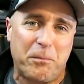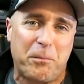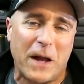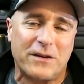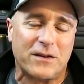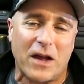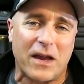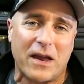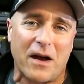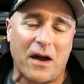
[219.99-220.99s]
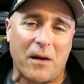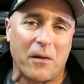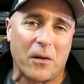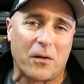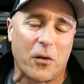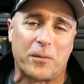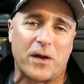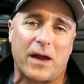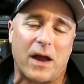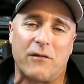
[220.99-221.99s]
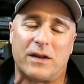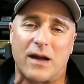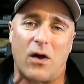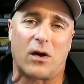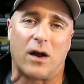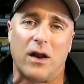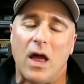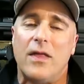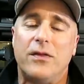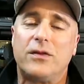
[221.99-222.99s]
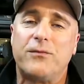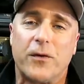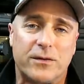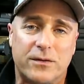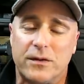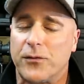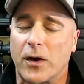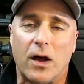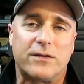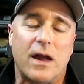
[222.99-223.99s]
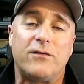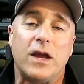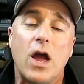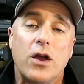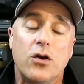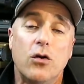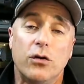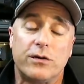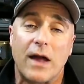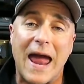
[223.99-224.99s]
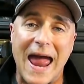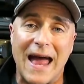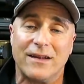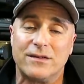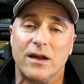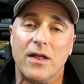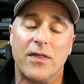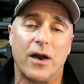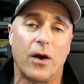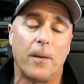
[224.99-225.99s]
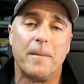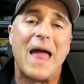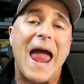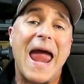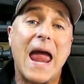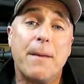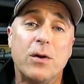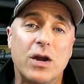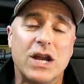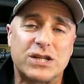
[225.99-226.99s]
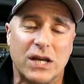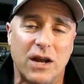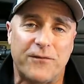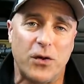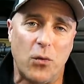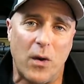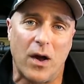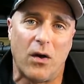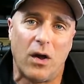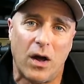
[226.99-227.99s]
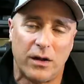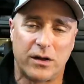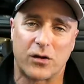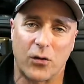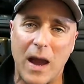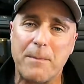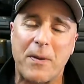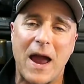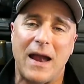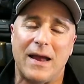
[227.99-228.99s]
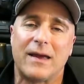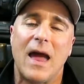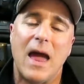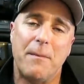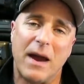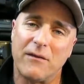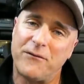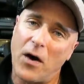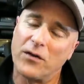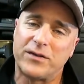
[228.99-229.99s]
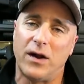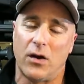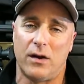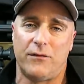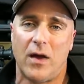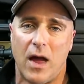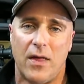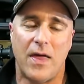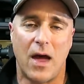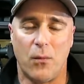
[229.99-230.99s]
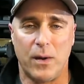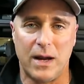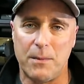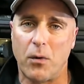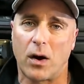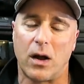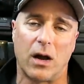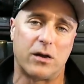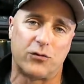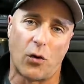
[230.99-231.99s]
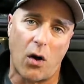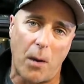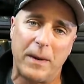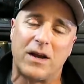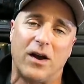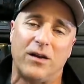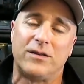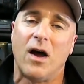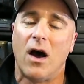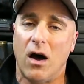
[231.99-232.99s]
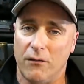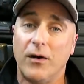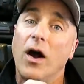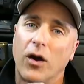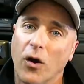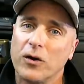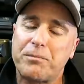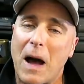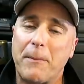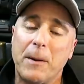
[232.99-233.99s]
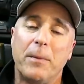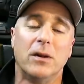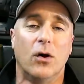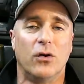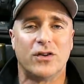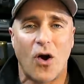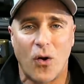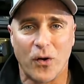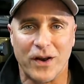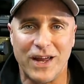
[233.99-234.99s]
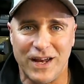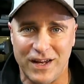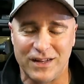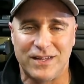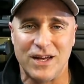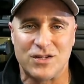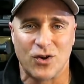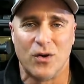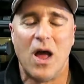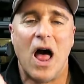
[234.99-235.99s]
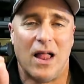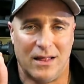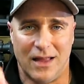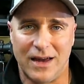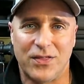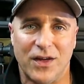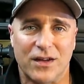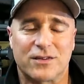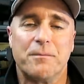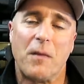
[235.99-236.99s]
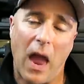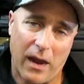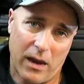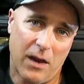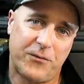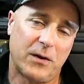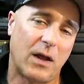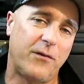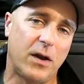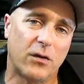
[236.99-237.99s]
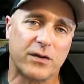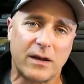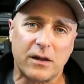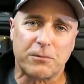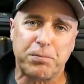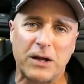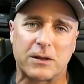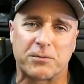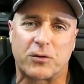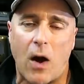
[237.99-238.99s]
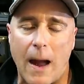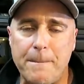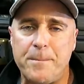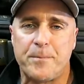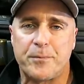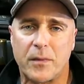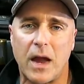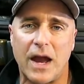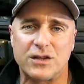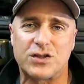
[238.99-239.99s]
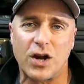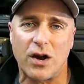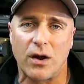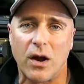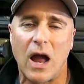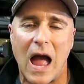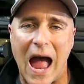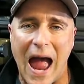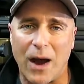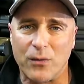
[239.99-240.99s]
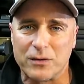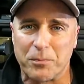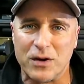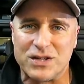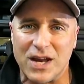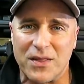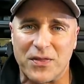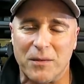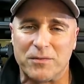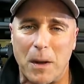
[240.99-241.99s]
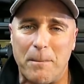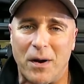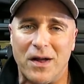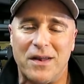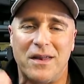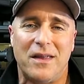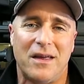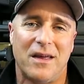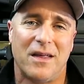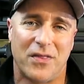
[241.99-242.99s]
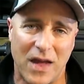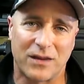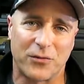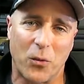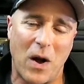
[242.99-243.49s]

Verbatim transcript: places like, or groups like Everytown for Gun Safety use as their ammunition, if you will, to create panic and make a false narrative that we need more gun control, all because of girls popping balloons or an idiot teacher like this. If you like videos like this, please subscribe and share. I always appreciate the thumbs up button. Thanks for